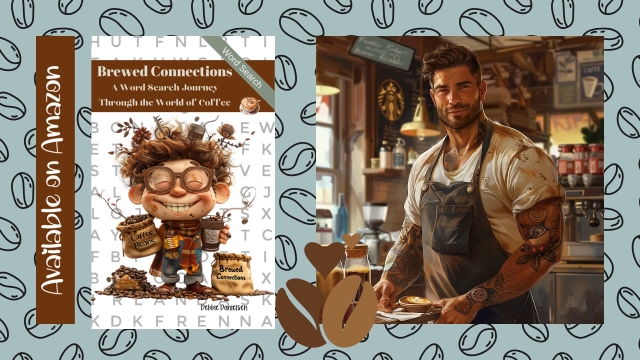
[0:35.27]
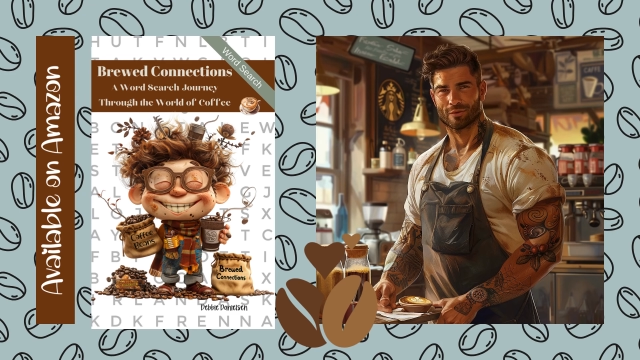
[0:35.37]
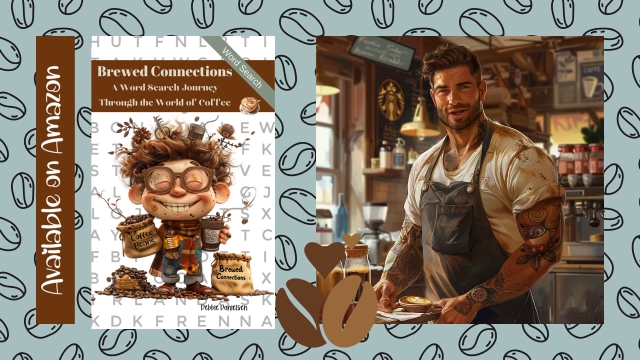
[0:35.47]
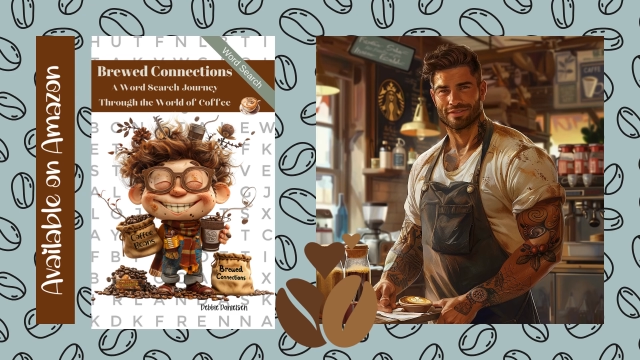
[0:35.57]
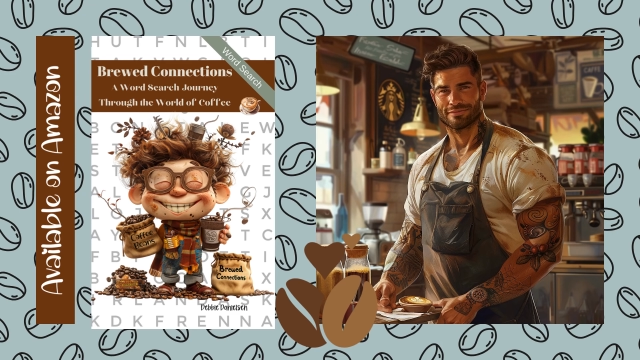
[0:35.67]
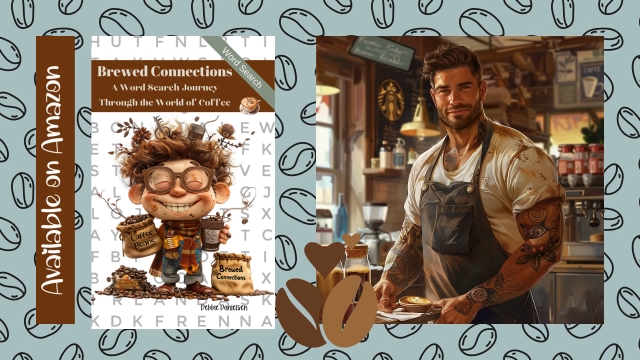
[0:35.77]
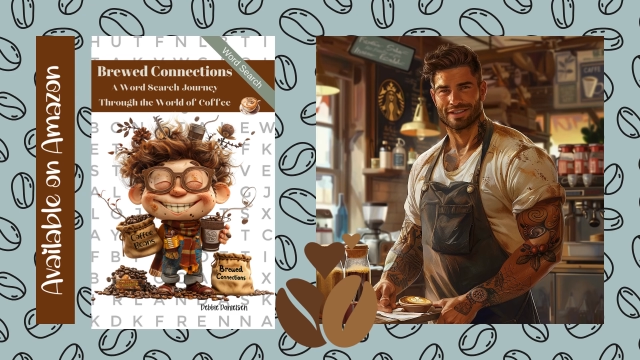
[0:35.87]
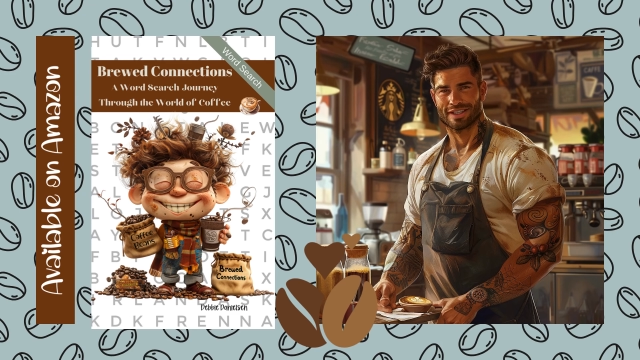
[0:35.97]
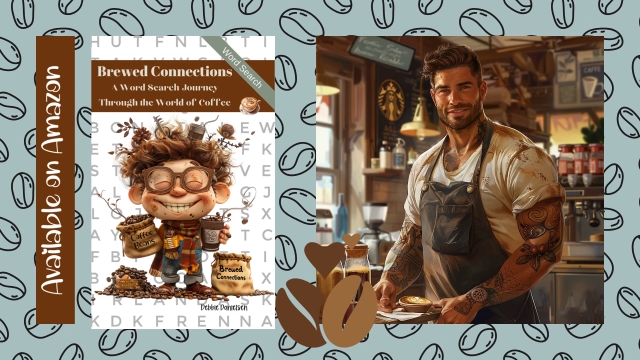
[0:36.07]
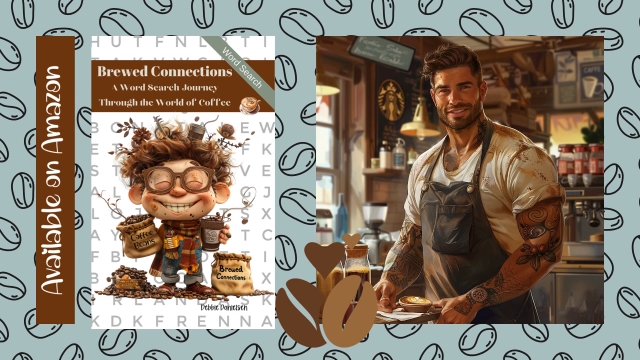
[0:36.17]
Well,
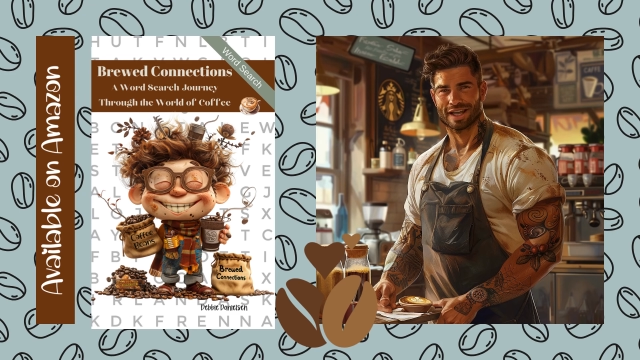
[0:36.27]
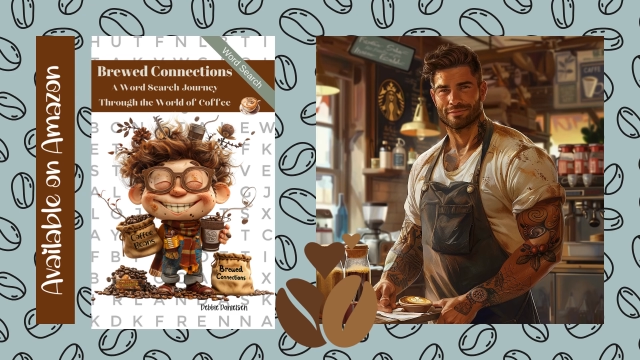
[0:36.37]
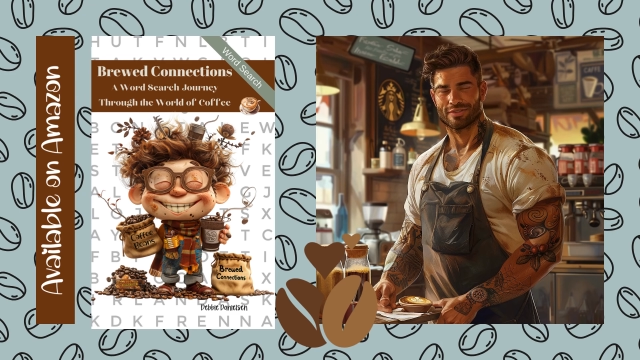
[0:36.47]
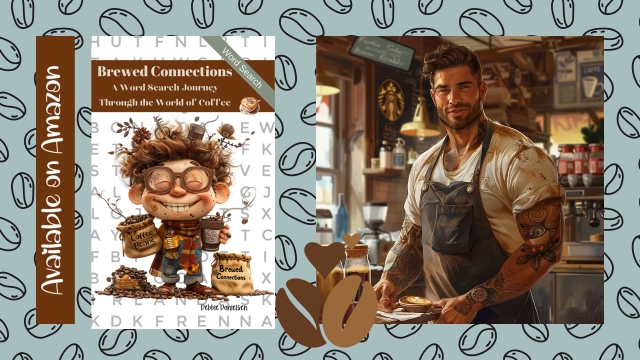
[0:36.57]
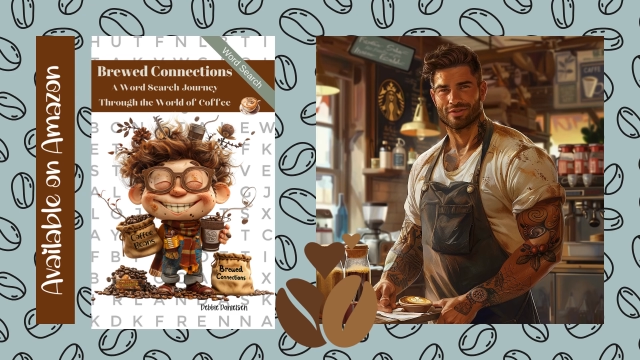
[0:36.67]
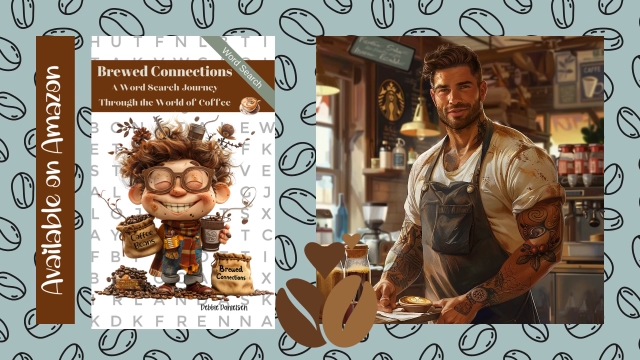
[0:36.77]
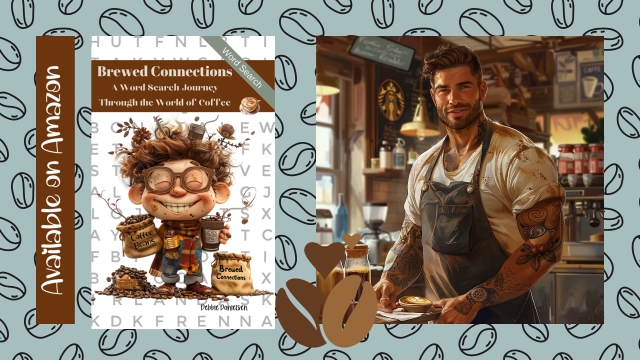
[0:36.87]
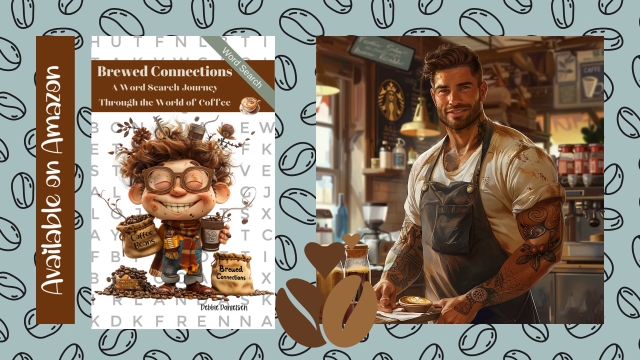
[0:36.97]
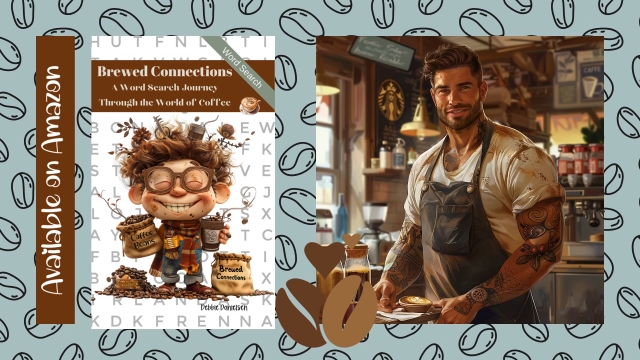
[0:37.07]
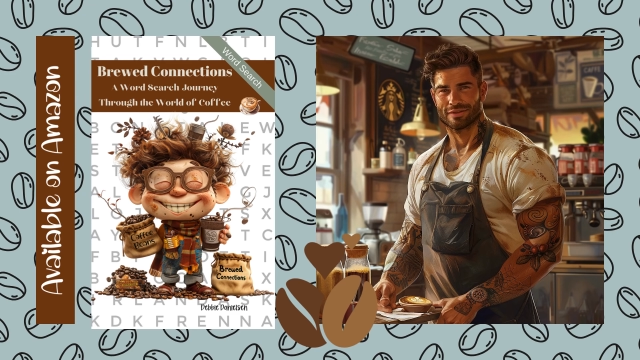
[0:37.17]
it's time to stir
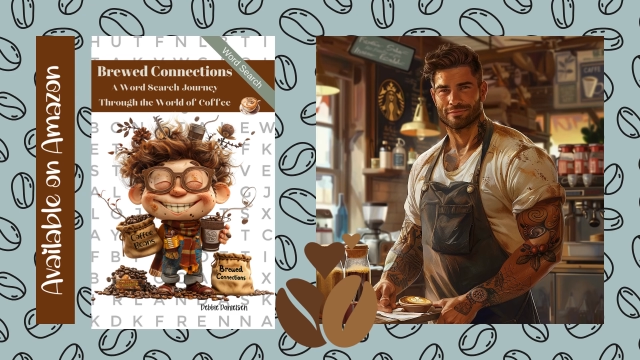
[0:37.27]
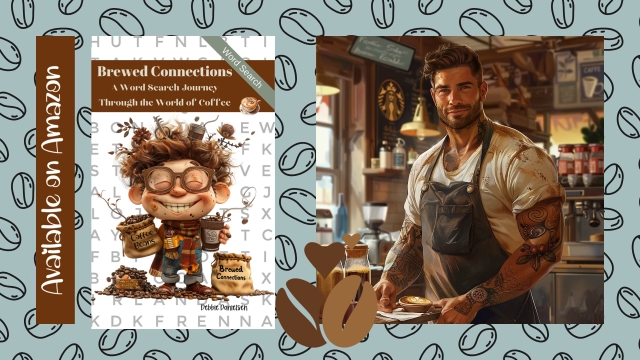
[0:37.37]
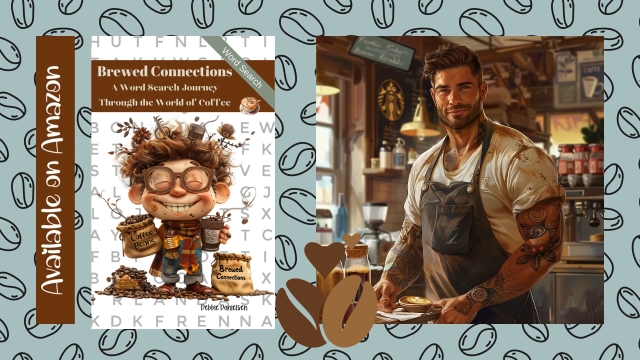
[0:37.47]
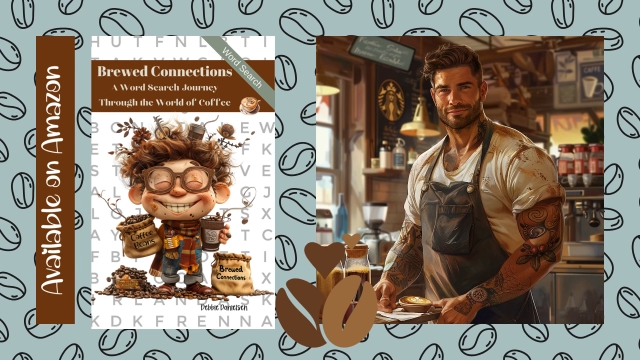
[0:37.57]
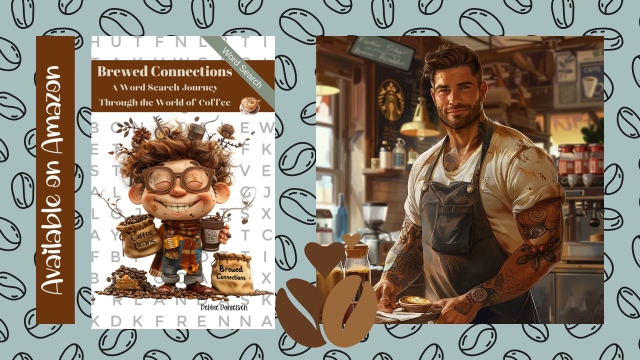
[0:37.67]
things up.